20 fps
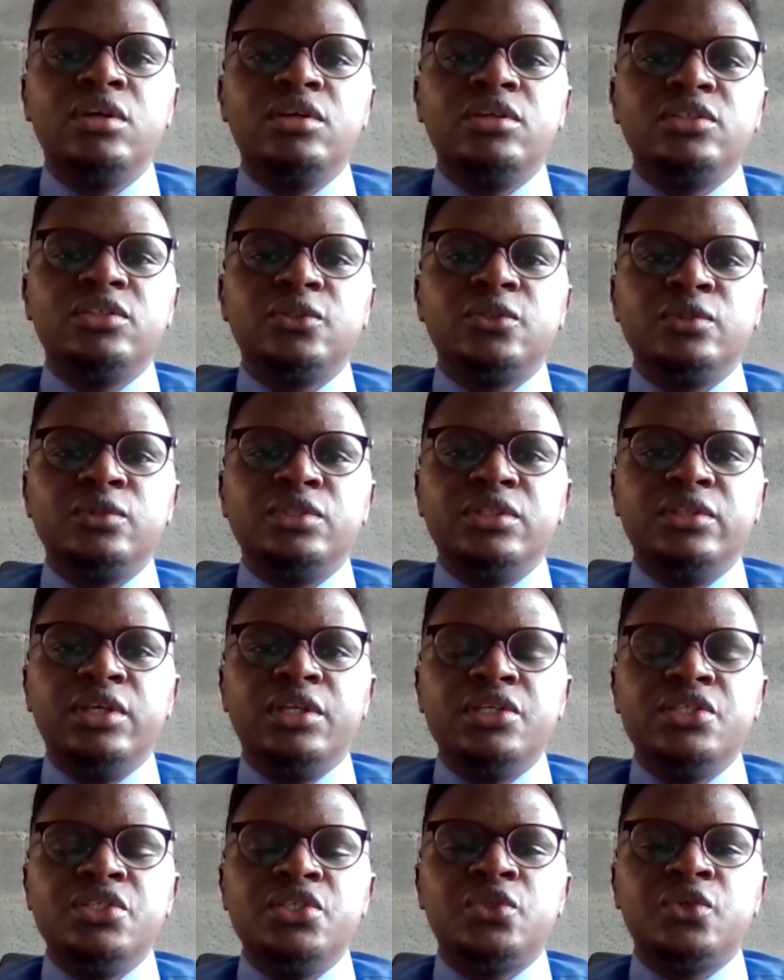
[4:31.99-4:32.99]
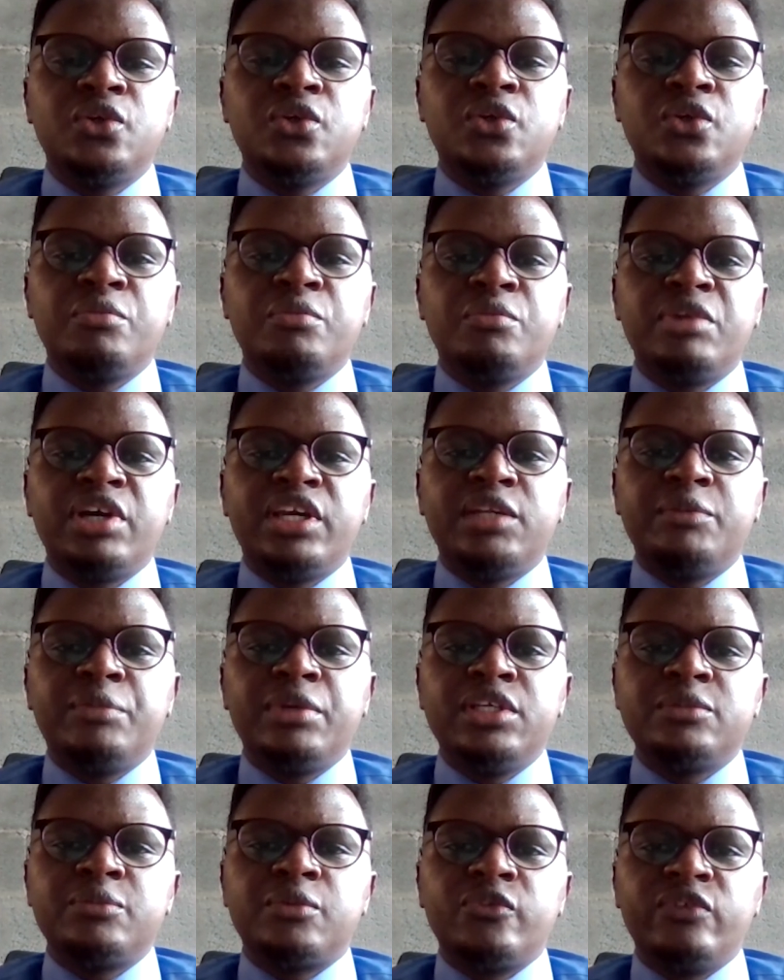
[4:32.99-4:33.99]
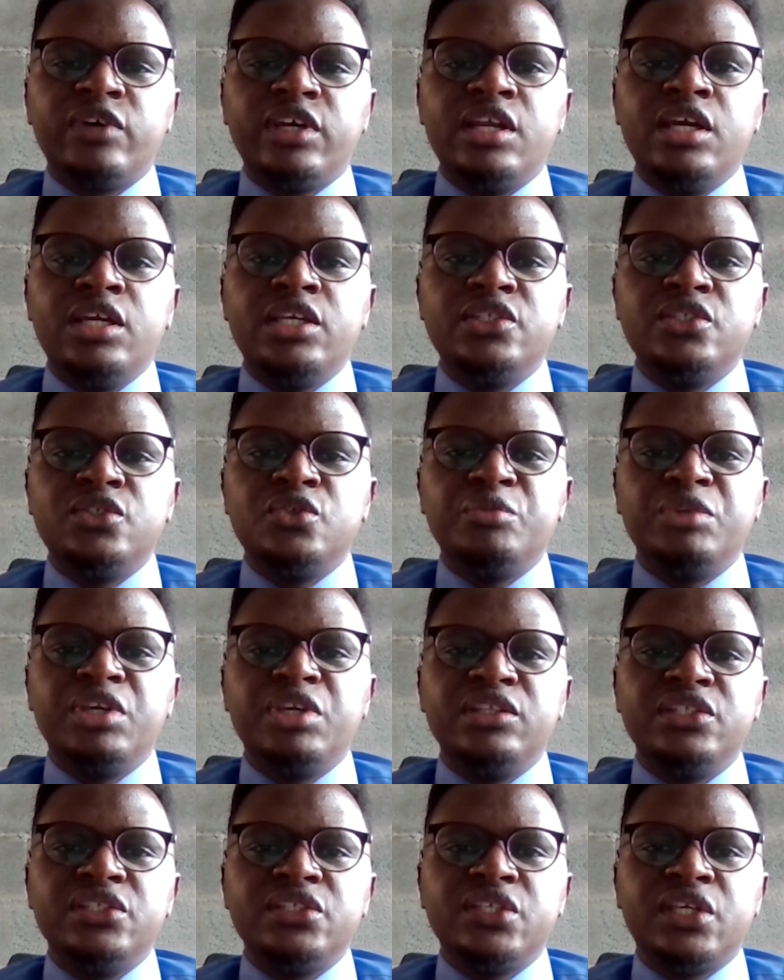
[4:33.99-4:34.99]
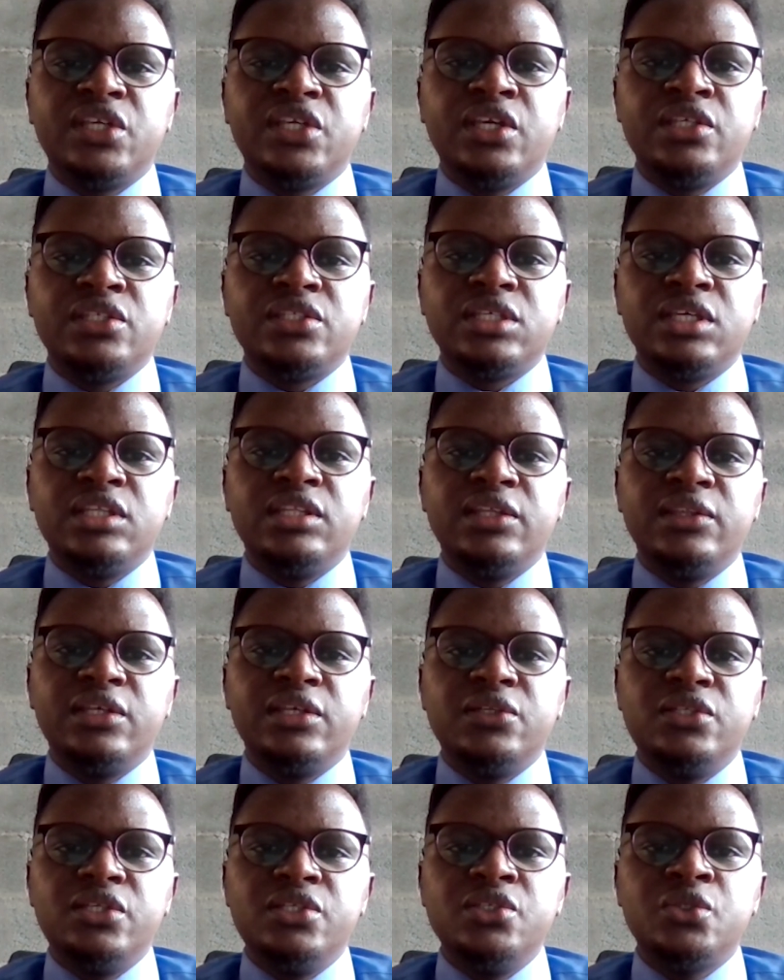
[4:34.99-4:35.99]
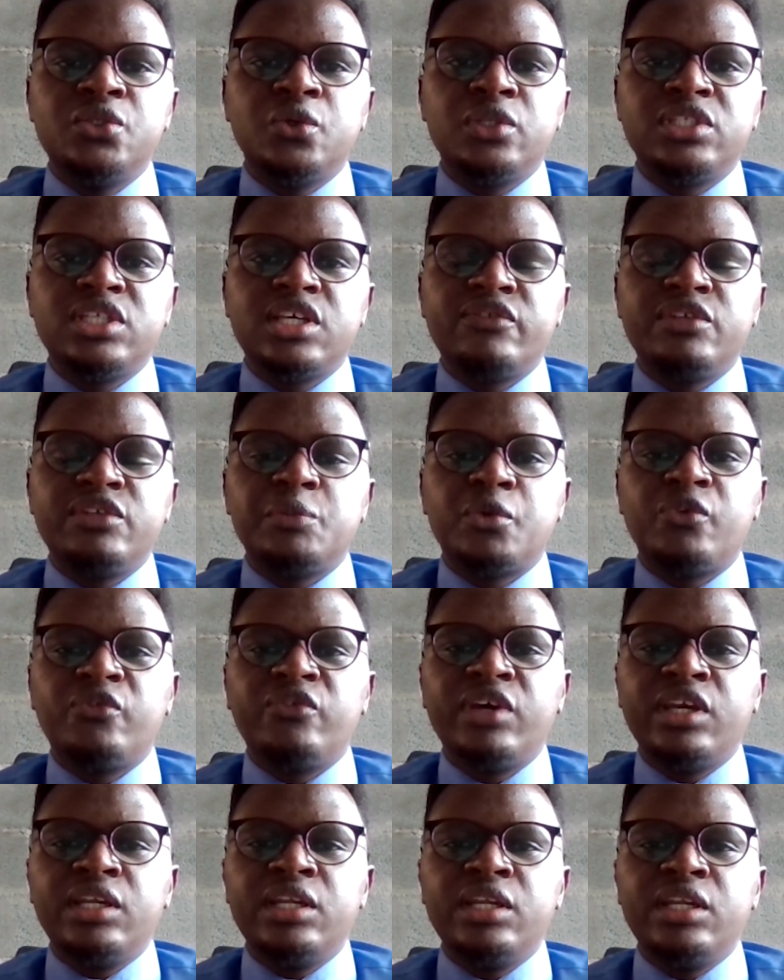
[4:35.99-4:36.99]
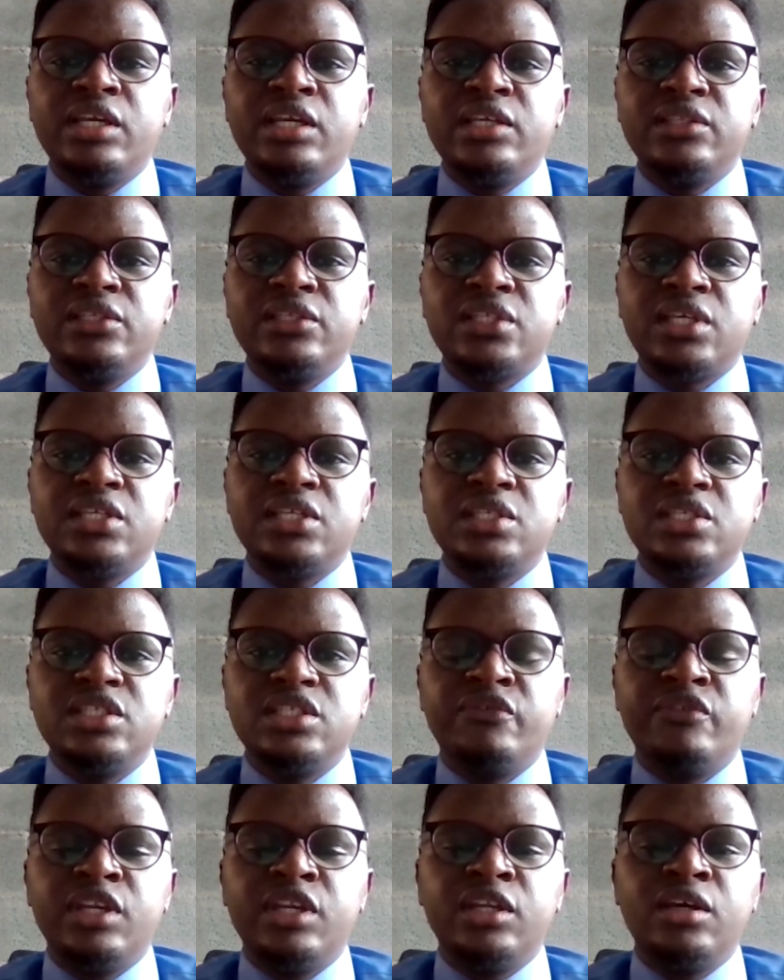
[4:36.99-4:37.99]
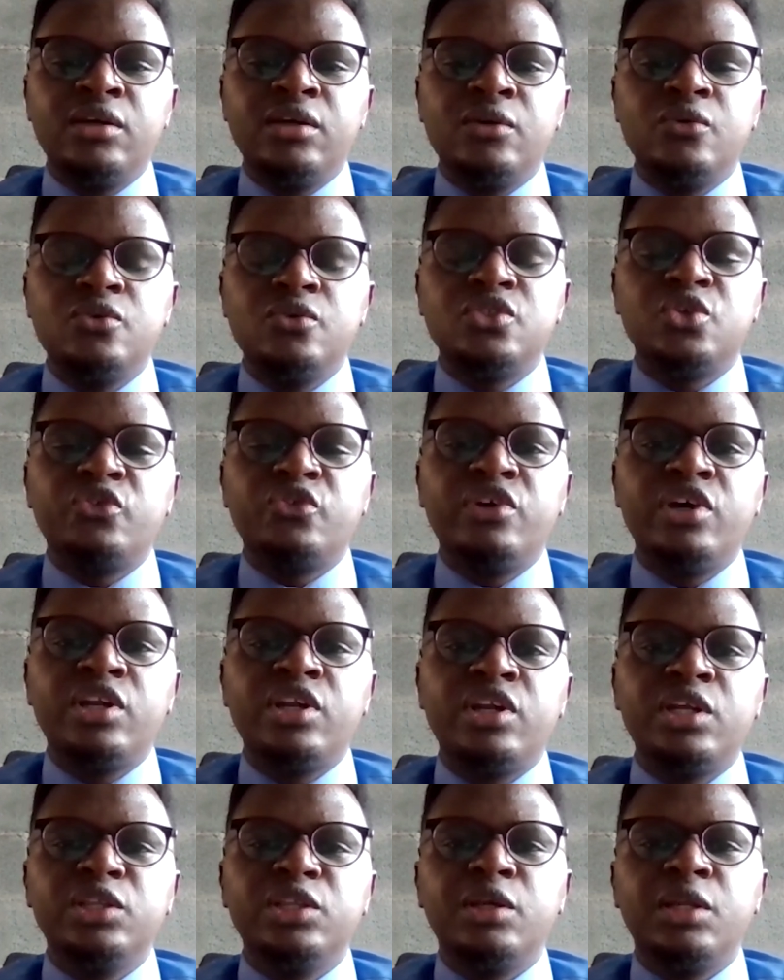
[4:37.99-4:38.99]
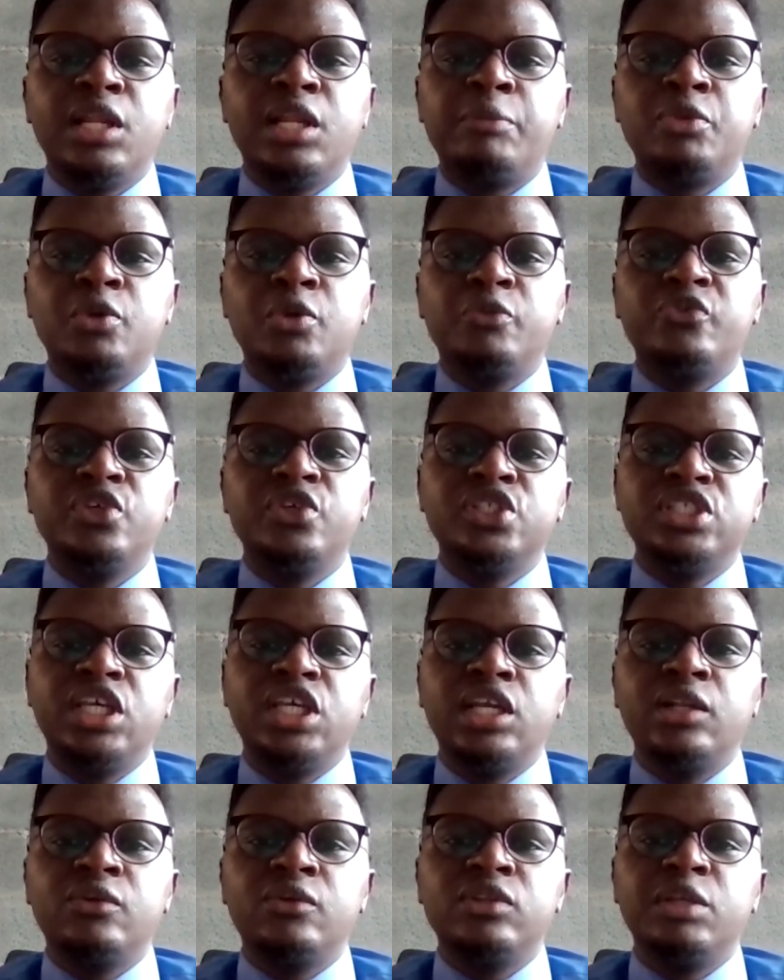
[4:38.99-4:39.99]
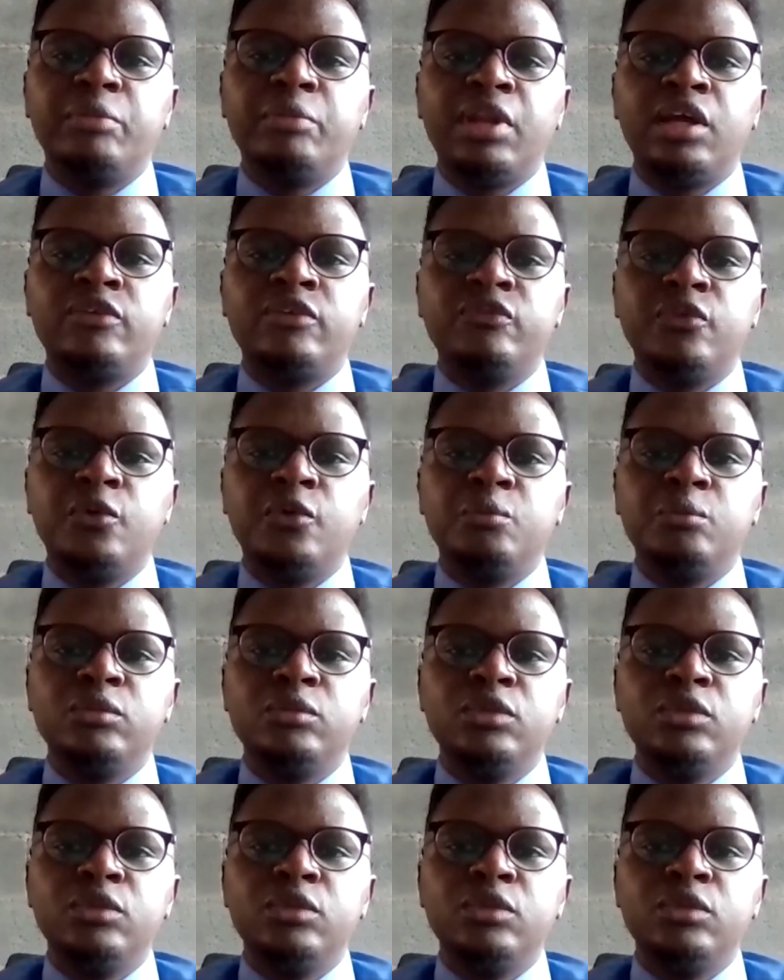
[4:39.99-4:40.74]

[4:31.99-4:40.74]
So the digital marketplace provider is Jumia in this case. And then the digital service provider in this case is the vendor who's offering the laptop for sale on the platform.